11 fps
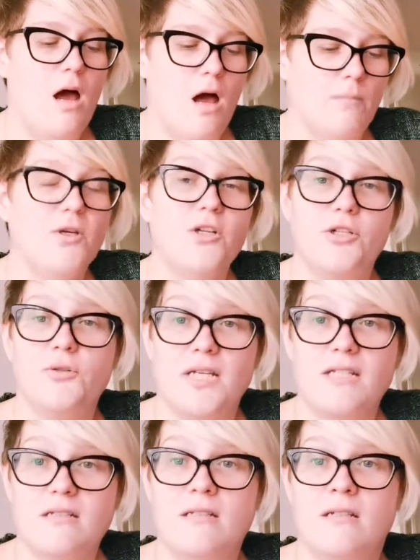I'm going to do
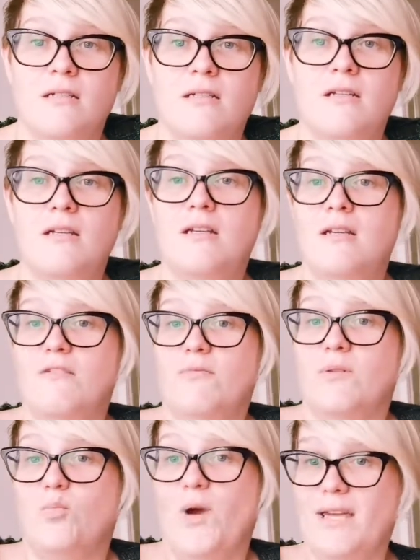this. I've
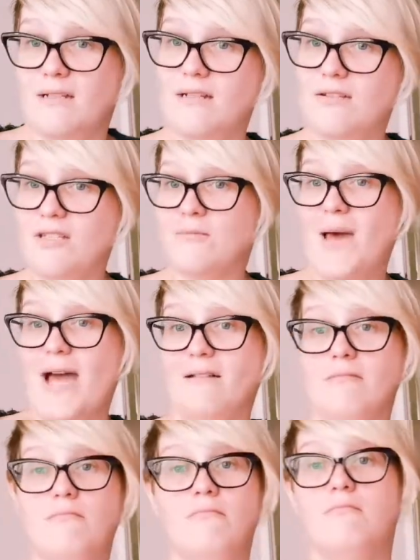been waiting to do this
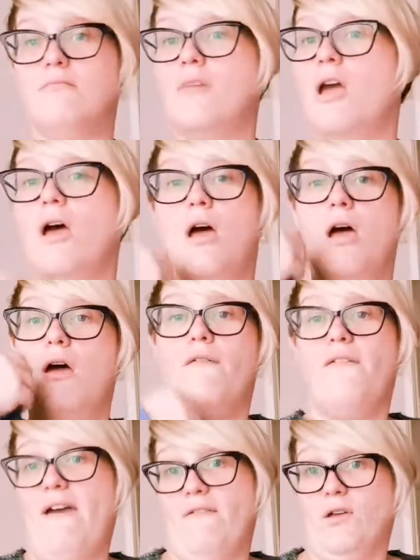pattern
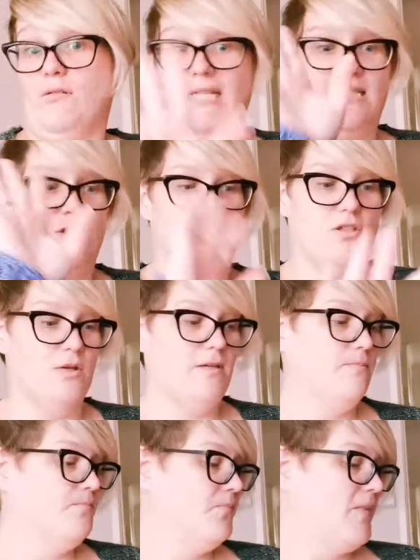forever. Let's just do it.
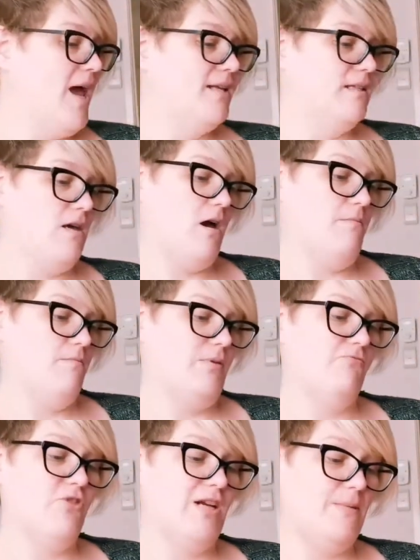And I'm
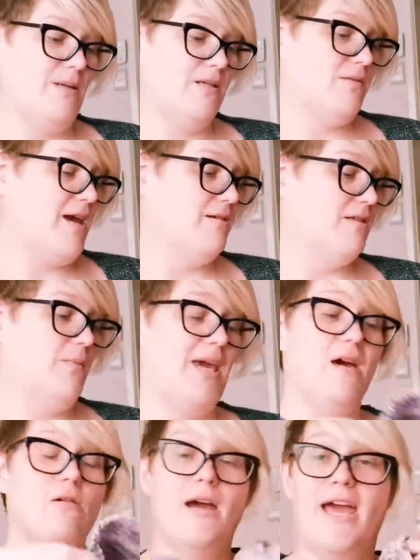really pleased with how it's coming
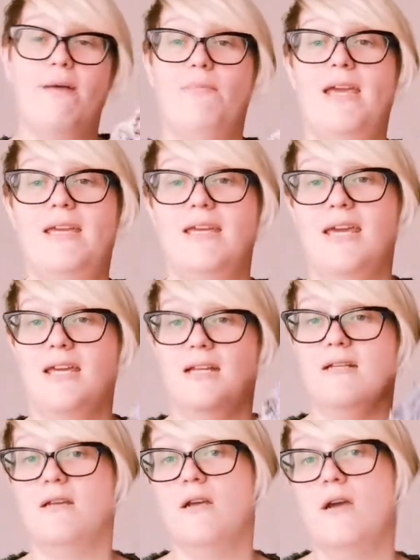out. I am making it in